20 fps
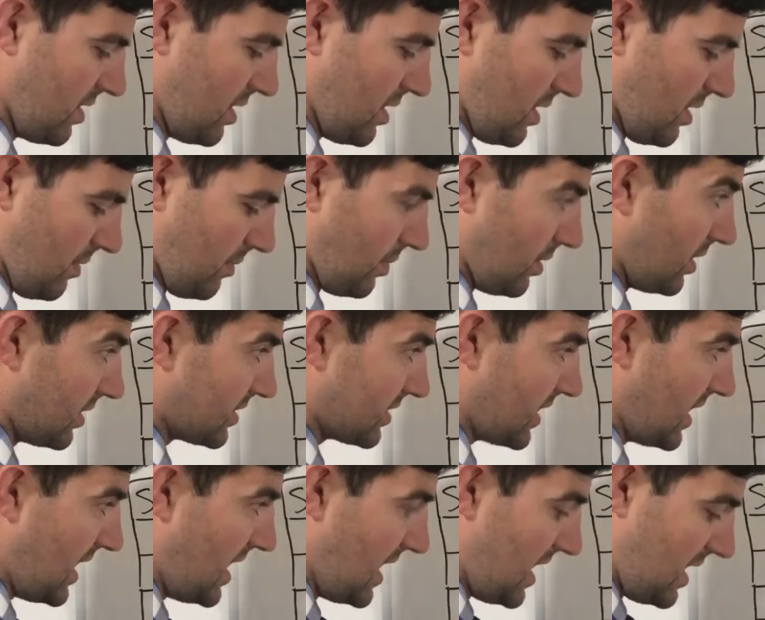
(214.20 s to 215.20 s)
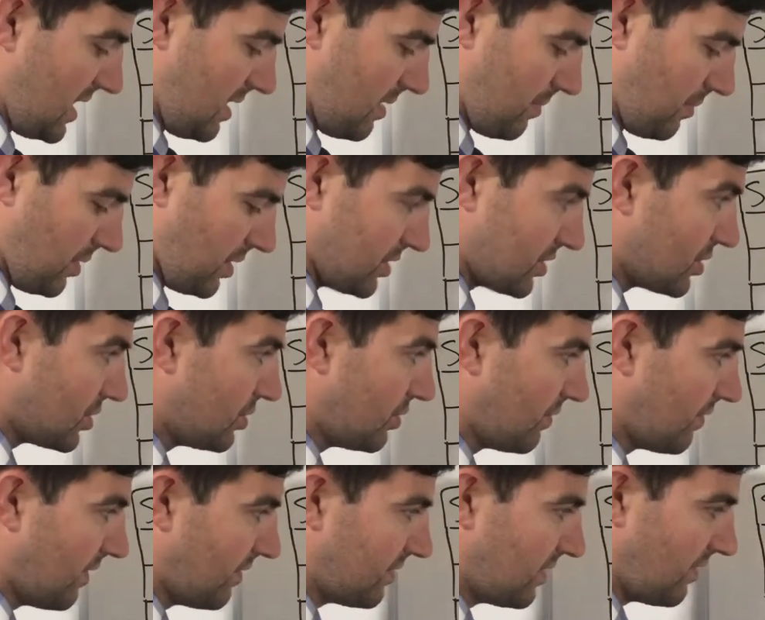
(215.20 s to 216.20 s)
plus 80 plus
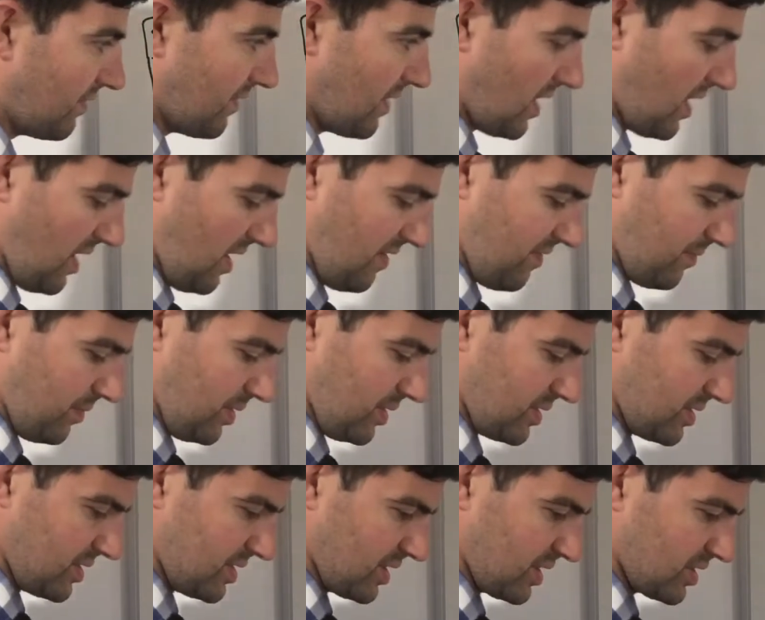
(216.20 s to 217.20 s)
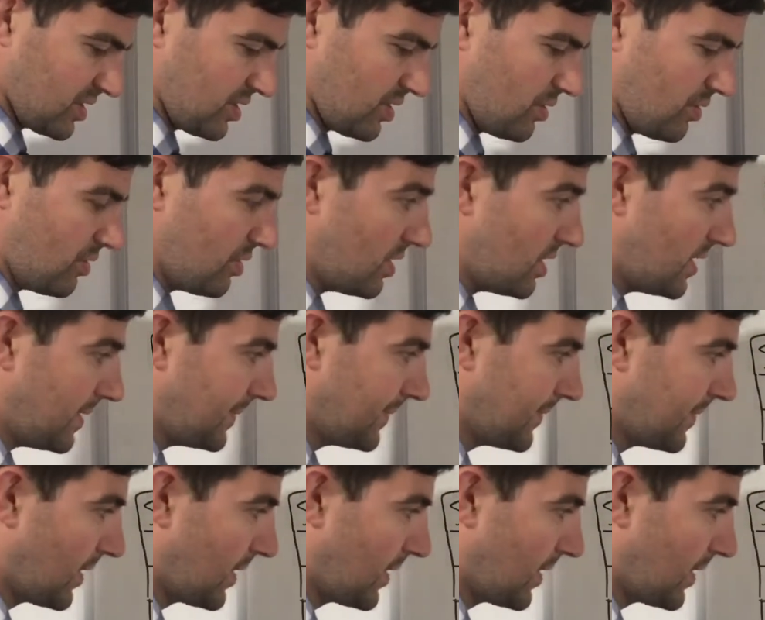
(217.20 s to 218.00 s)
255 plus 630